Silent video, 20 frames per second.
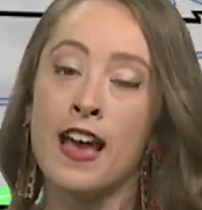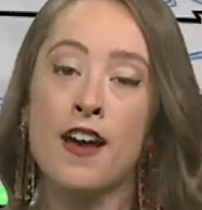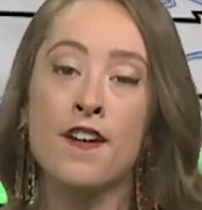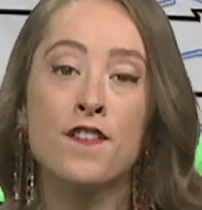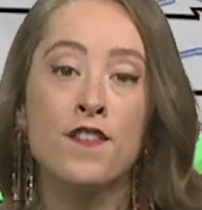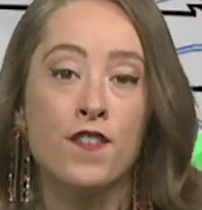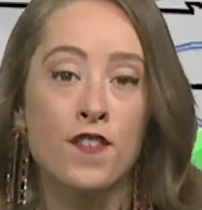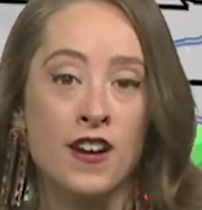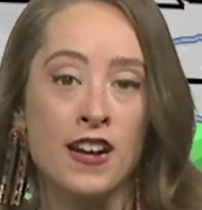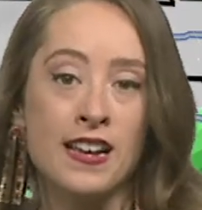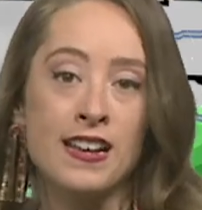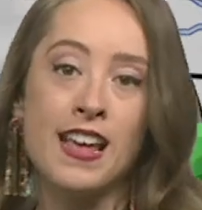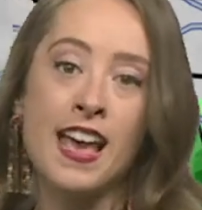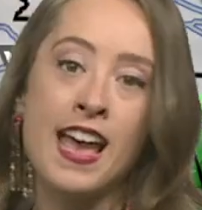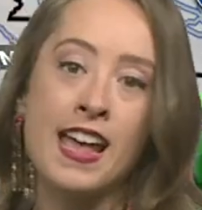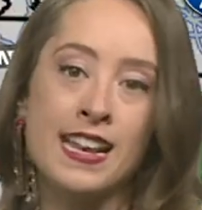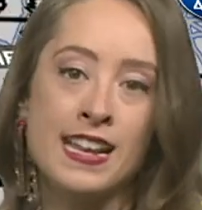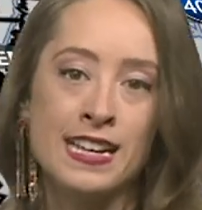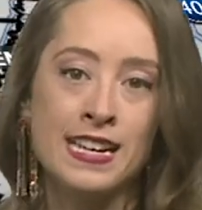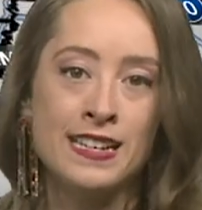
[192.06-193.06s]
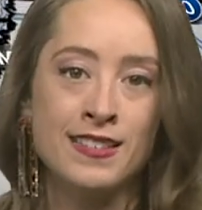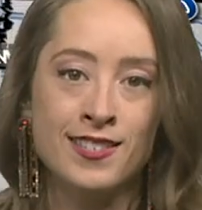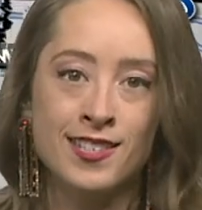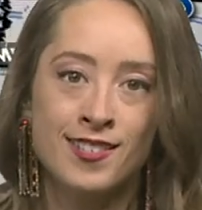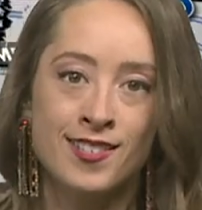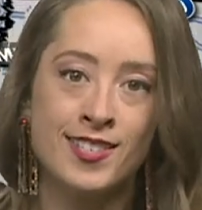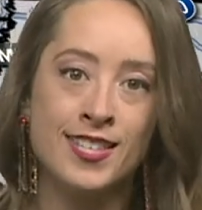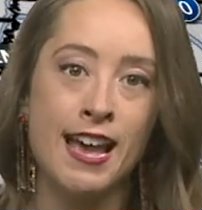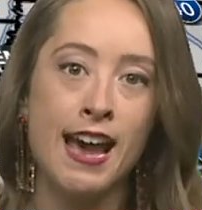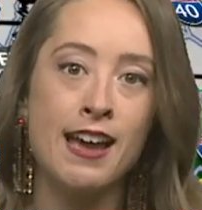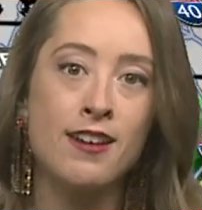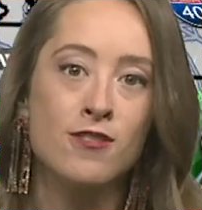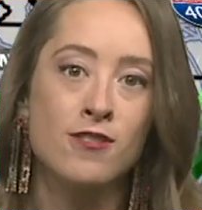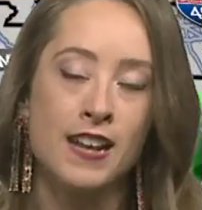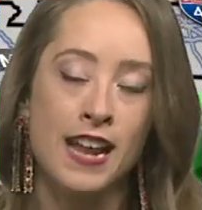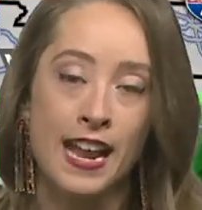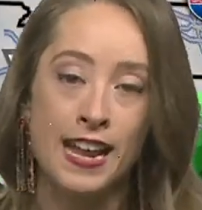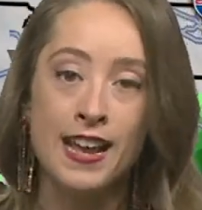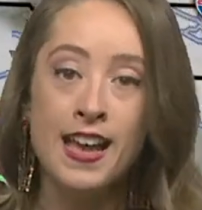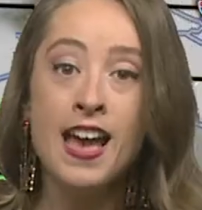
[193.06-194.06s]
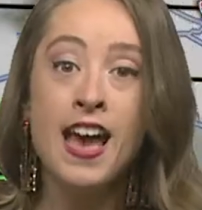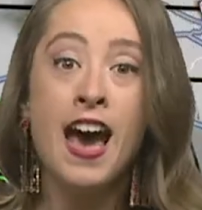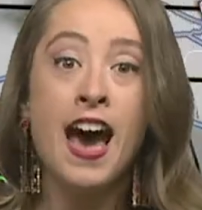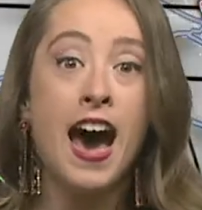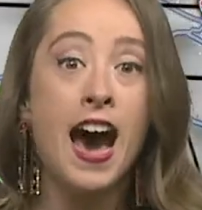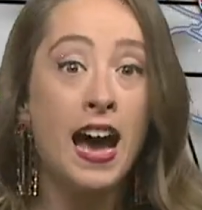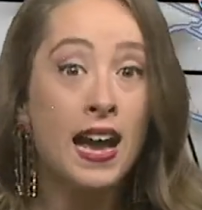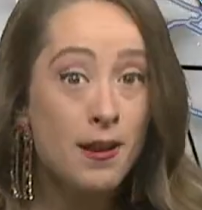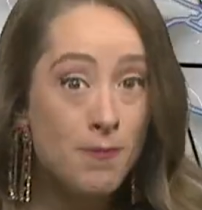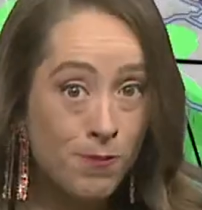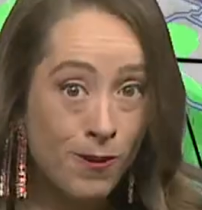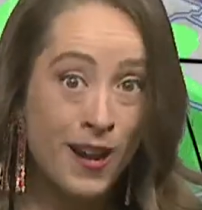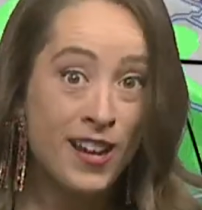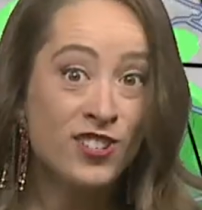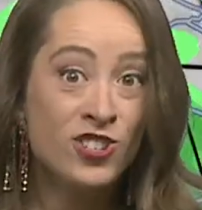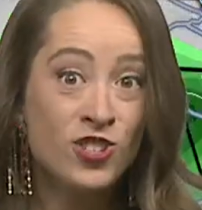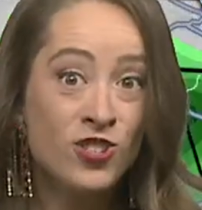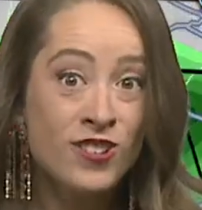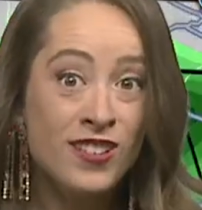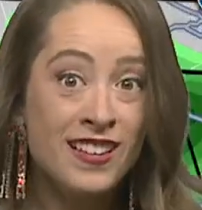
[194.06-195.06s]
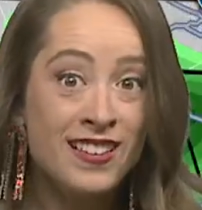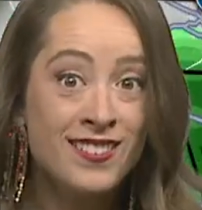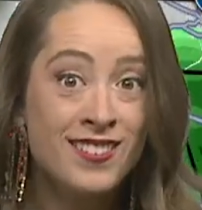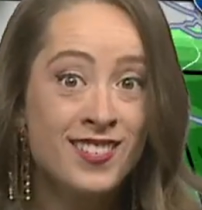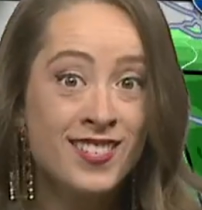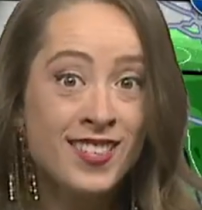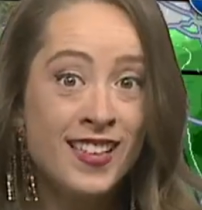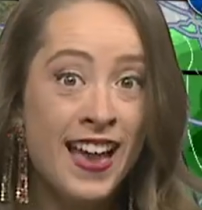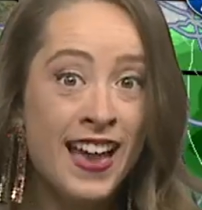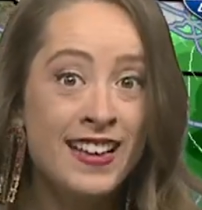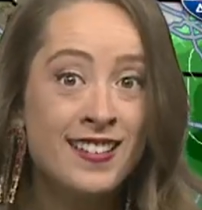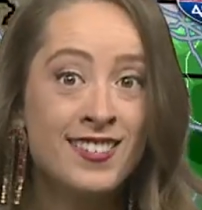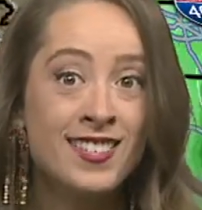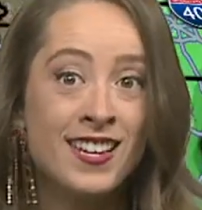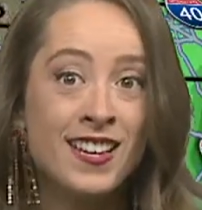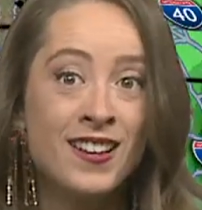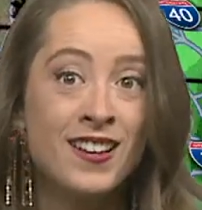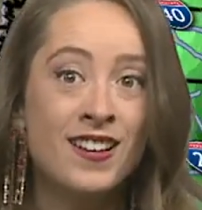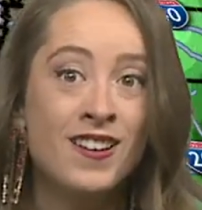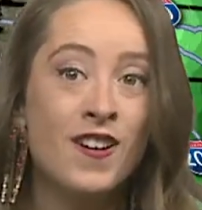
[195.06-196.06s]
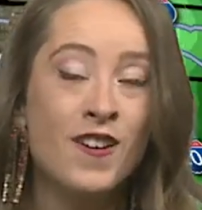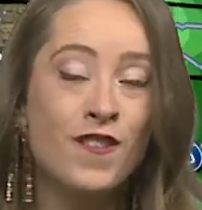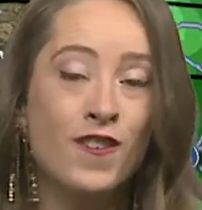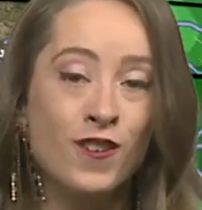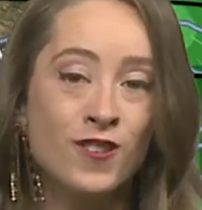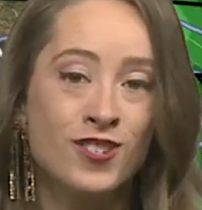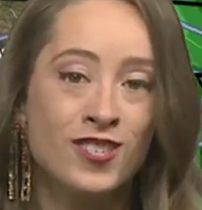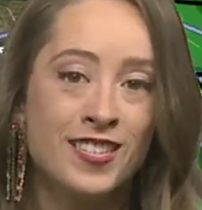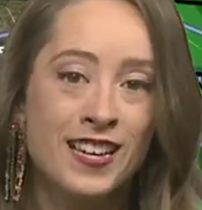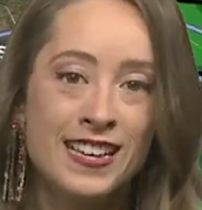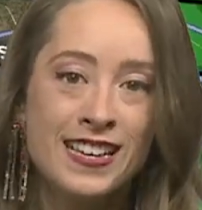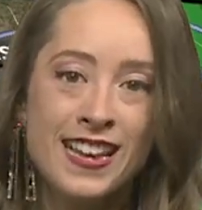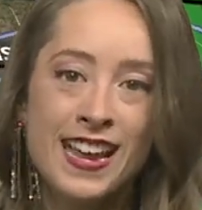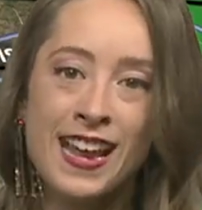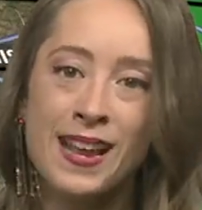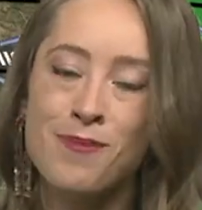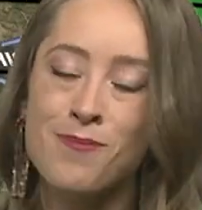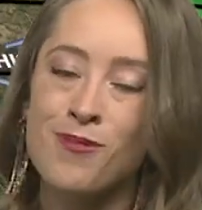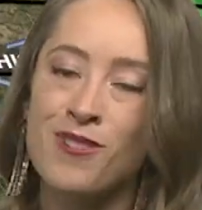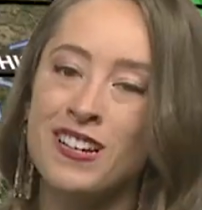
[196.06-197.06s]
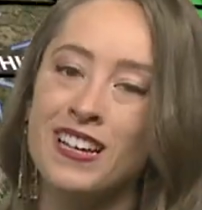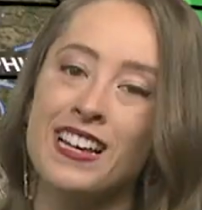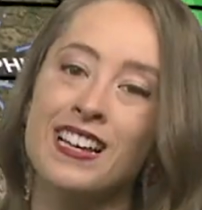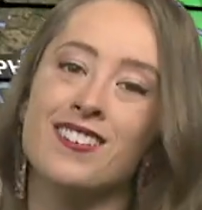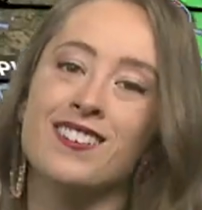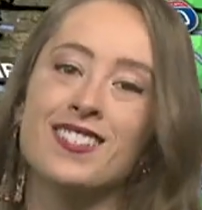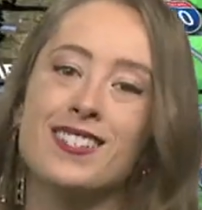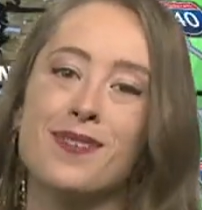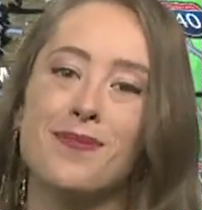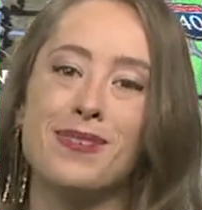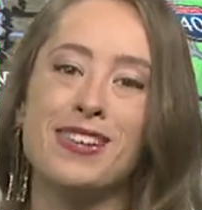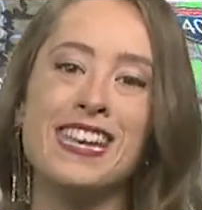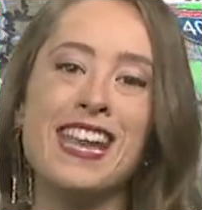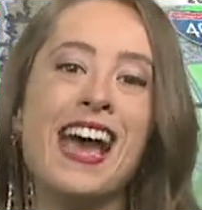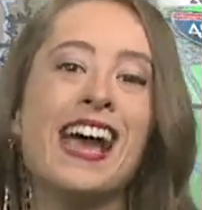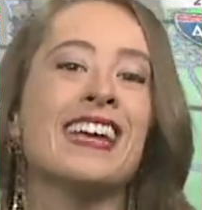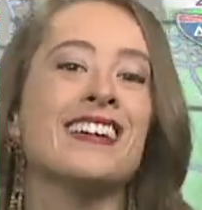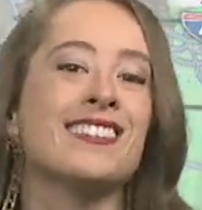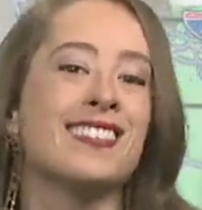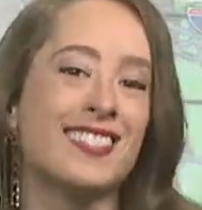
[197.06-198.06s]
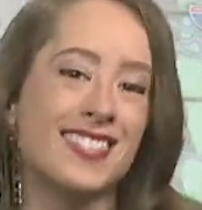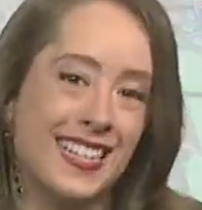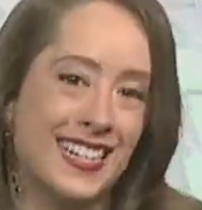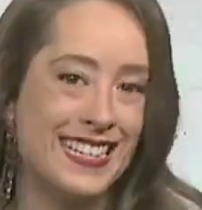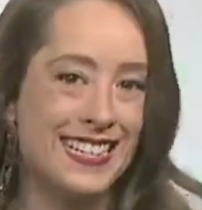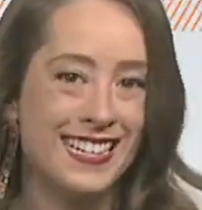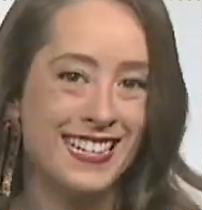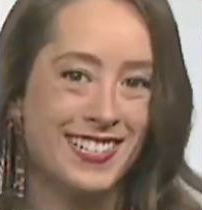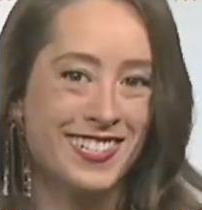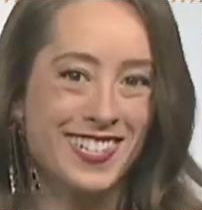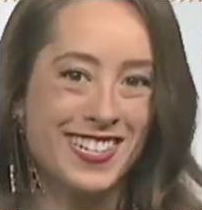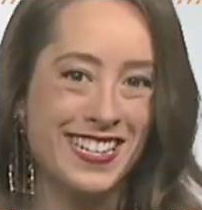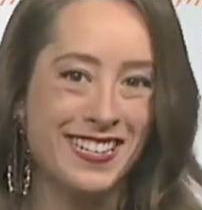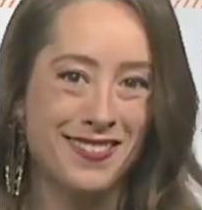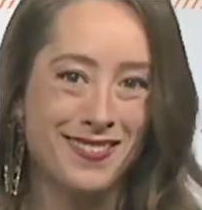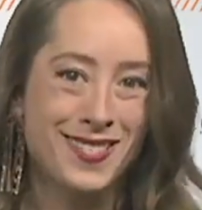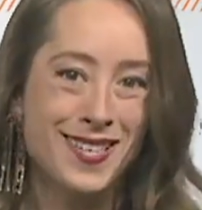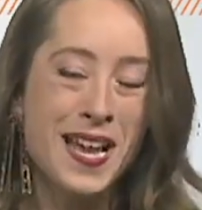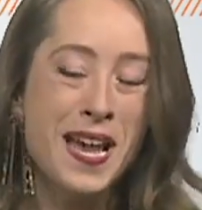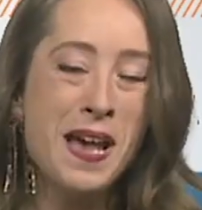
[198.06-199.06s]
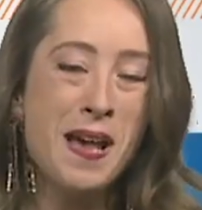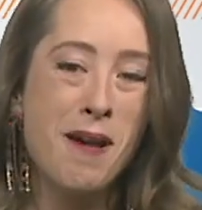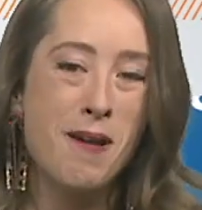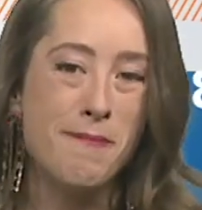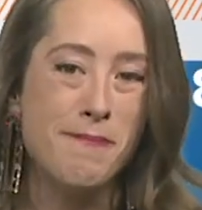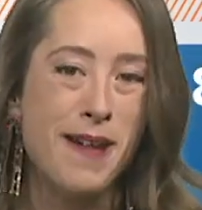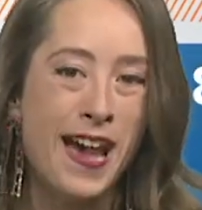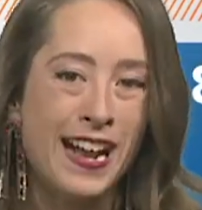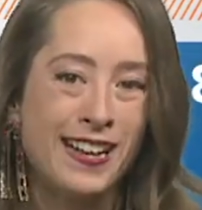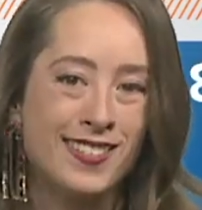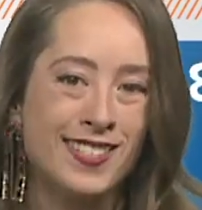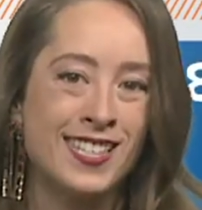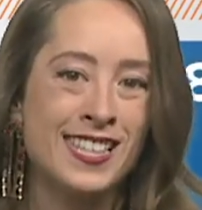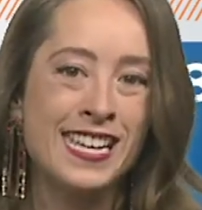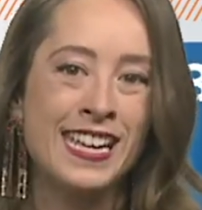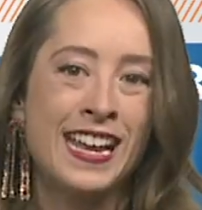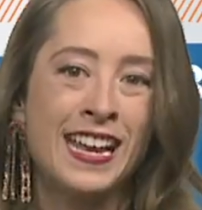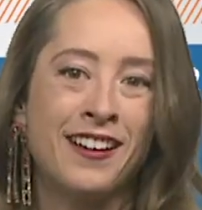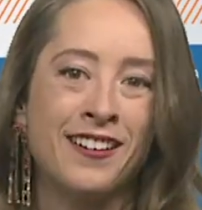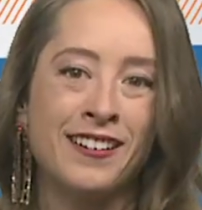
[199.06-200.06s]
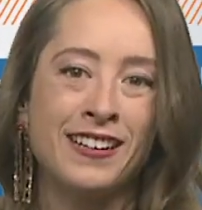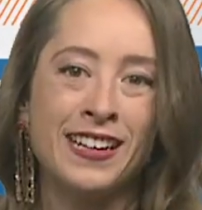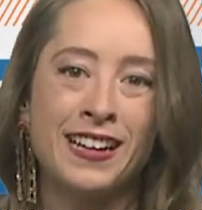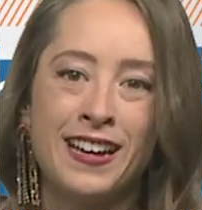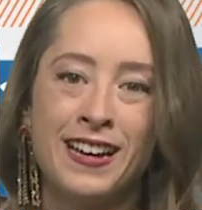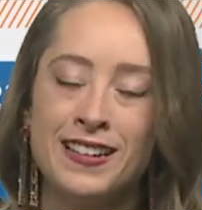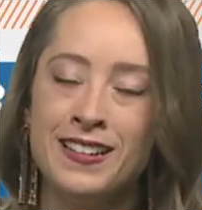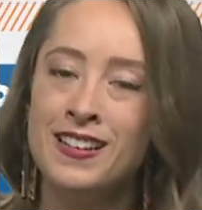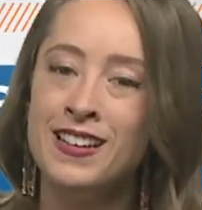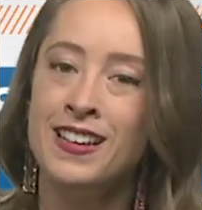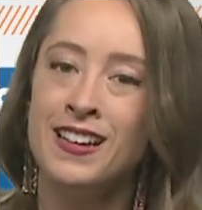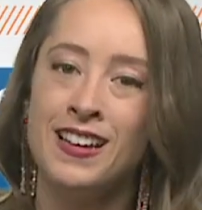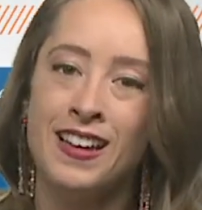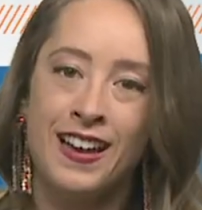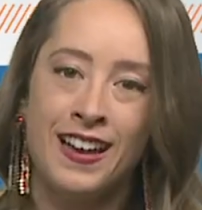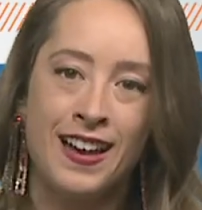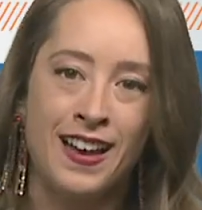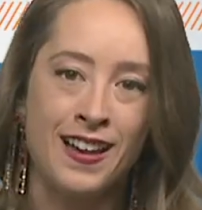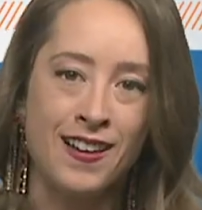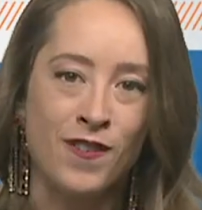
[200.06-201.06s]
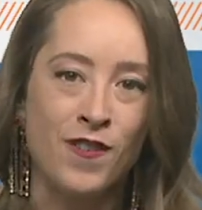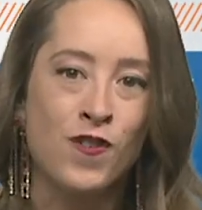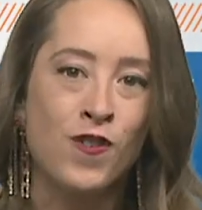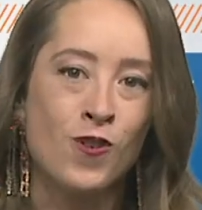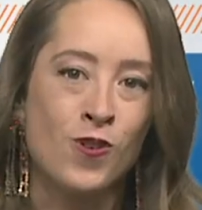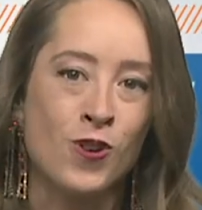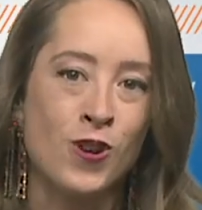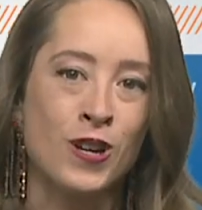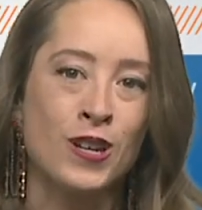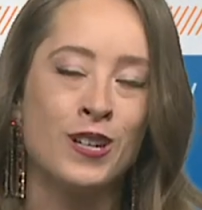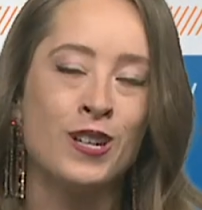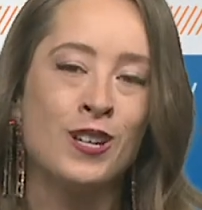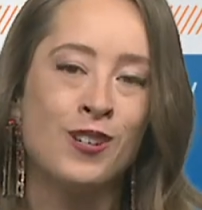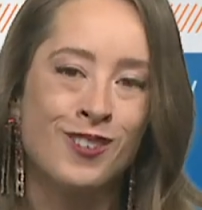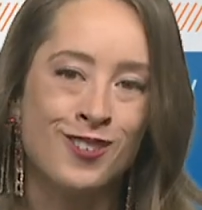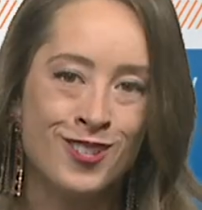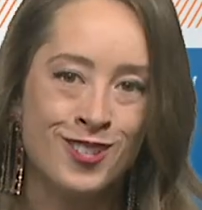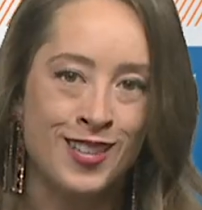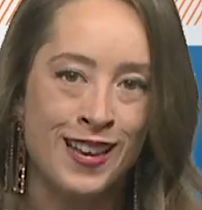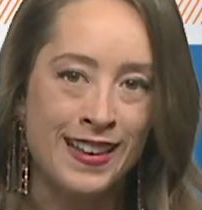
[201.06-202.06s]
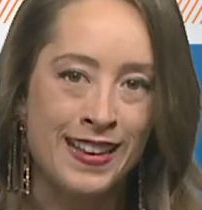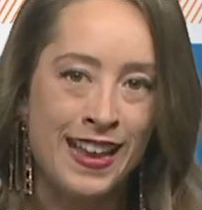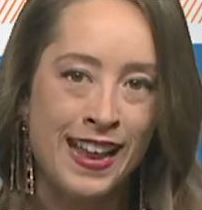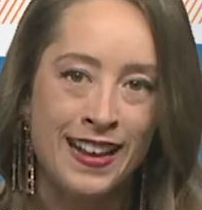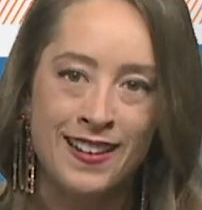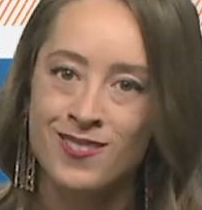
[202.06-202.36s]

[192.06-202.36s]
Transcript: that front heading into Saturday. High pressure then slides in for Sunday, bringing some nice conditions back to the area for your Sunday.